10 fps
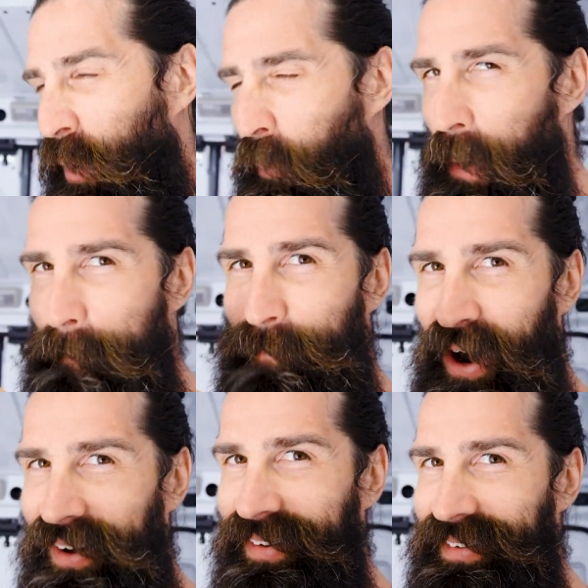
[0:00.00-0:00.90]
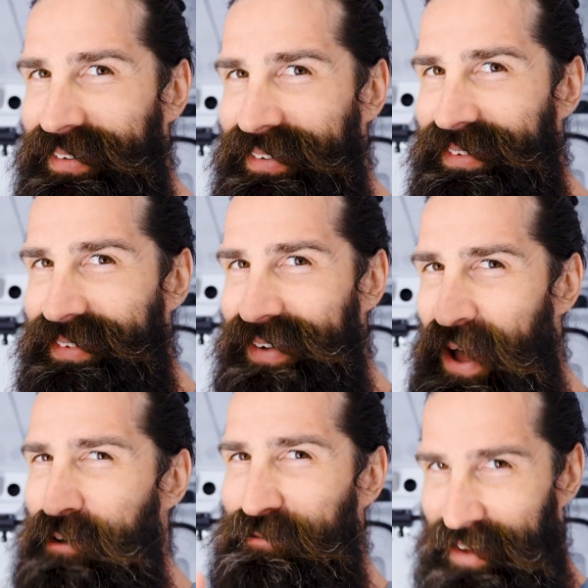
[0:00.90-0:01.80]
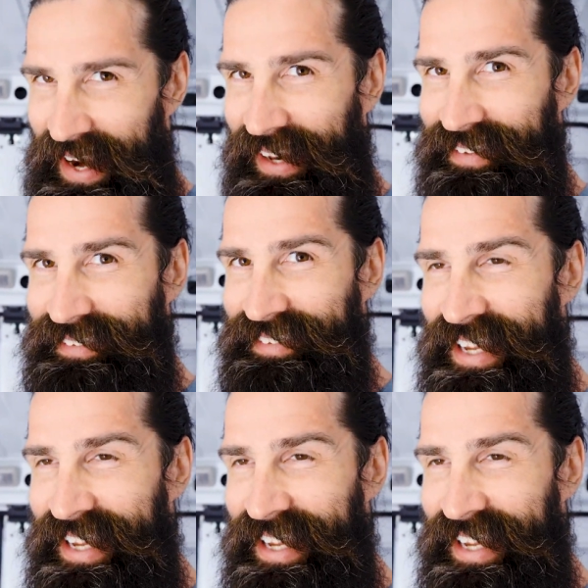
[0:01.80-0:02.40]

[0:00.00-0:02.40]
bought a van.